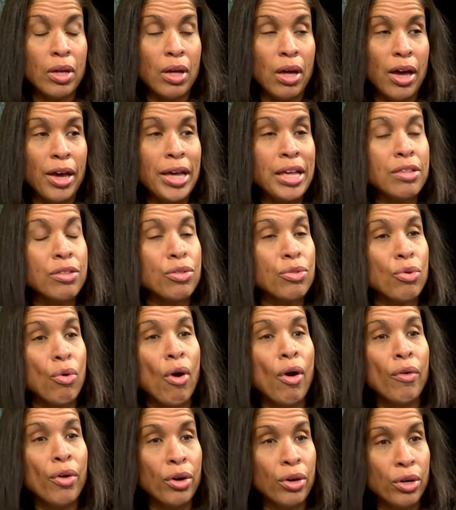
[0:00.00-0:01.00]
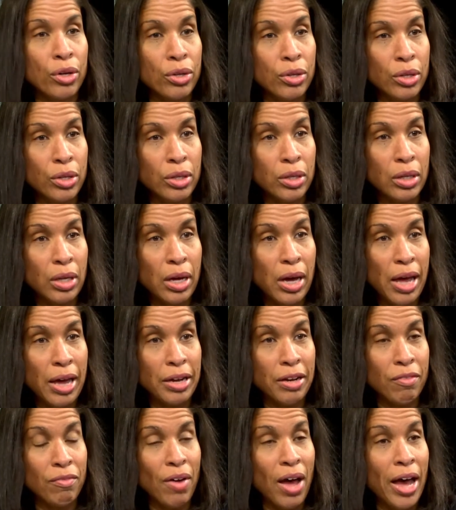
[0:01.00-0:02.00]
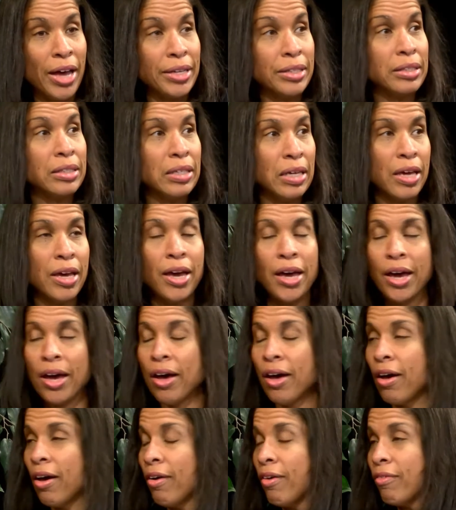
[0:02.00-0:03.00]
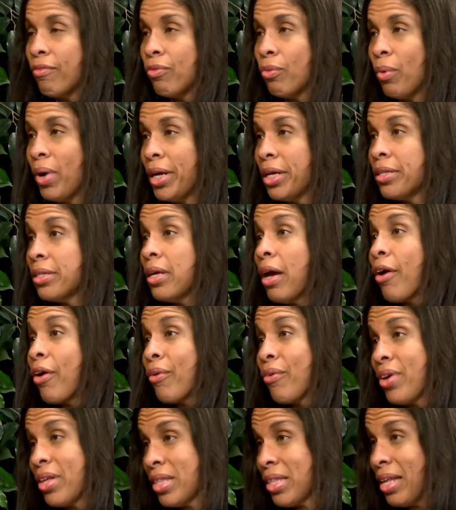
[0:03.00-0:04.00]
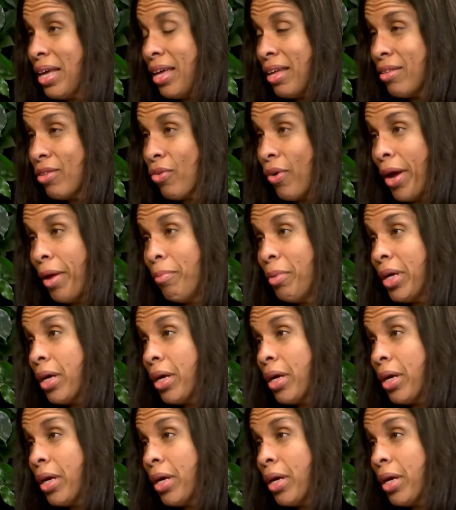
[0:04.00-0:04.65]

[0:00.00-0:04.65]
historical kind of idea of what a terrorist is, right?